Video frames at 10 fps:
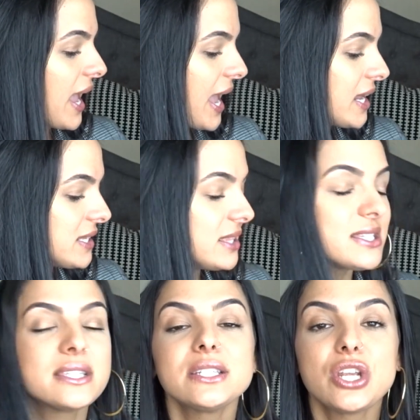And
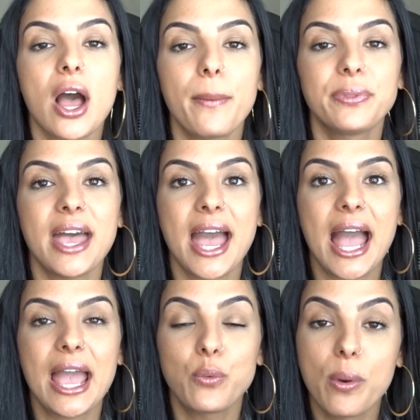this is a top
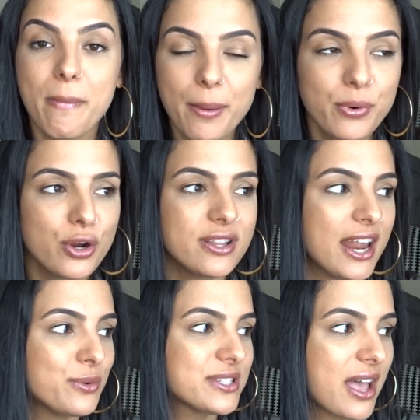that I remembered
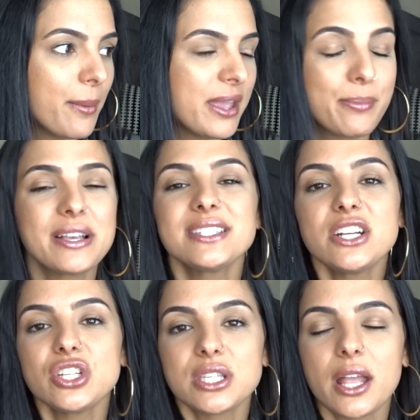that it was coming because
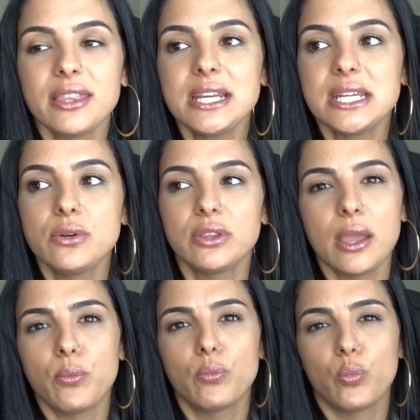I just thought they didn't,
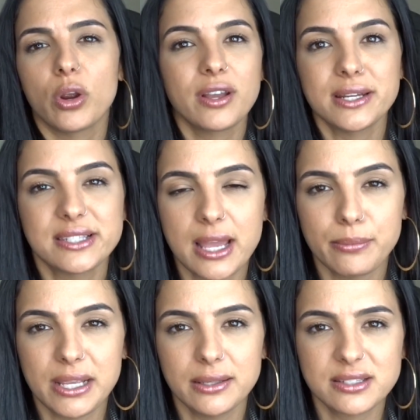they weren't going to
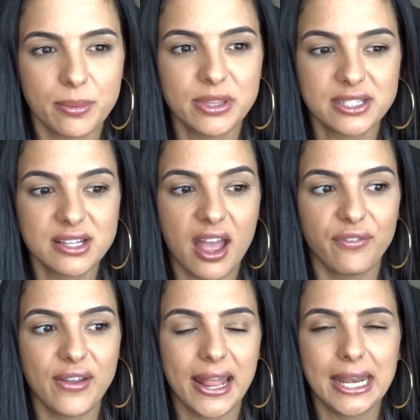send me some of the
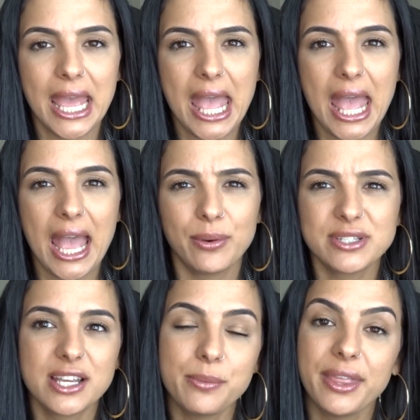stuff, and I
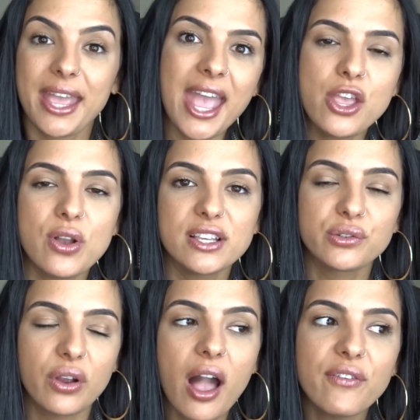wasn't going to be like, hey, you
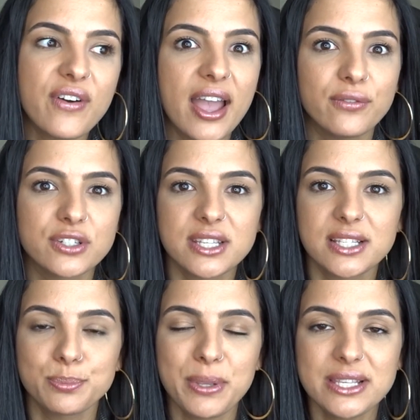guys forgot five or
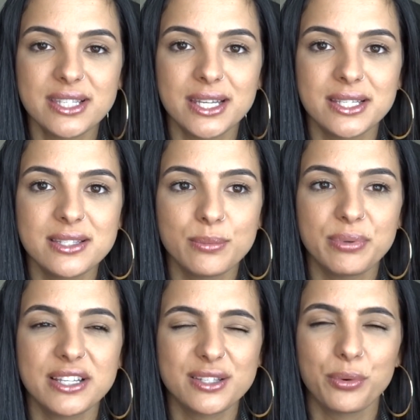six pieces,
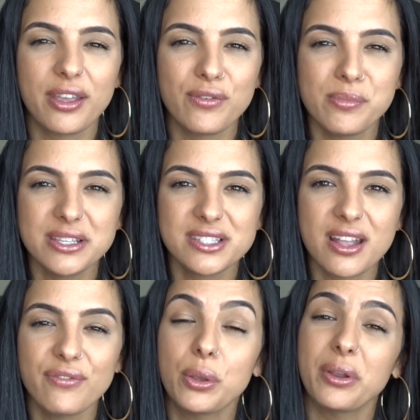because they were giving me
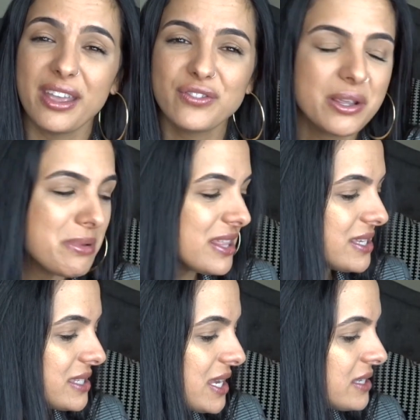stuff. They were gifting me
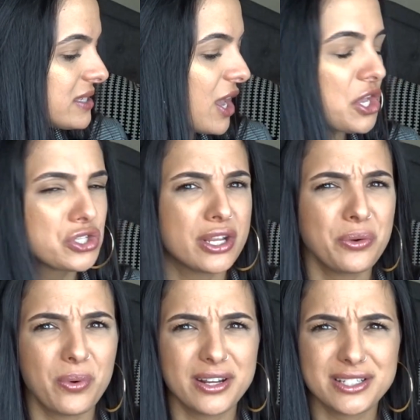these things. So I
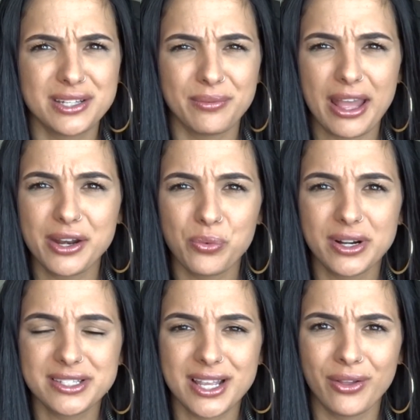didn't want it to, I didn't
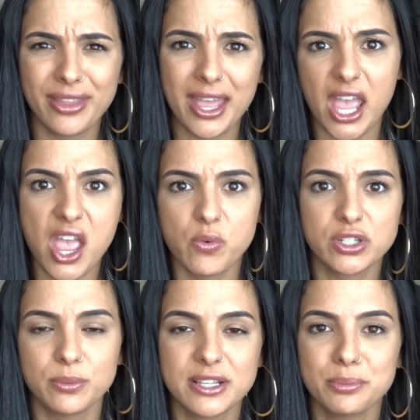want to sound like, hey,
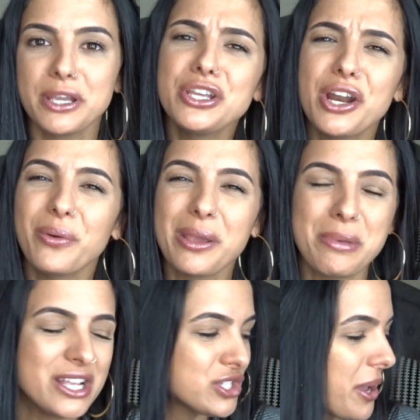where's the rest of my, you know what I
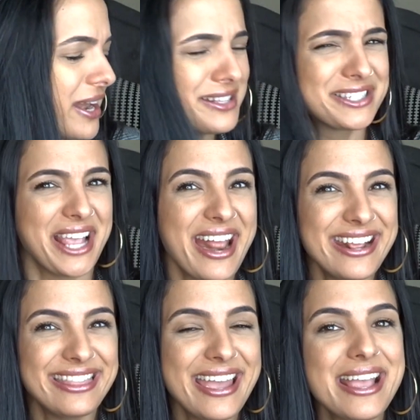mean? So I didn't say
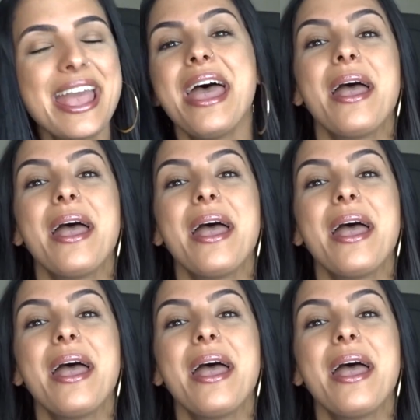anything.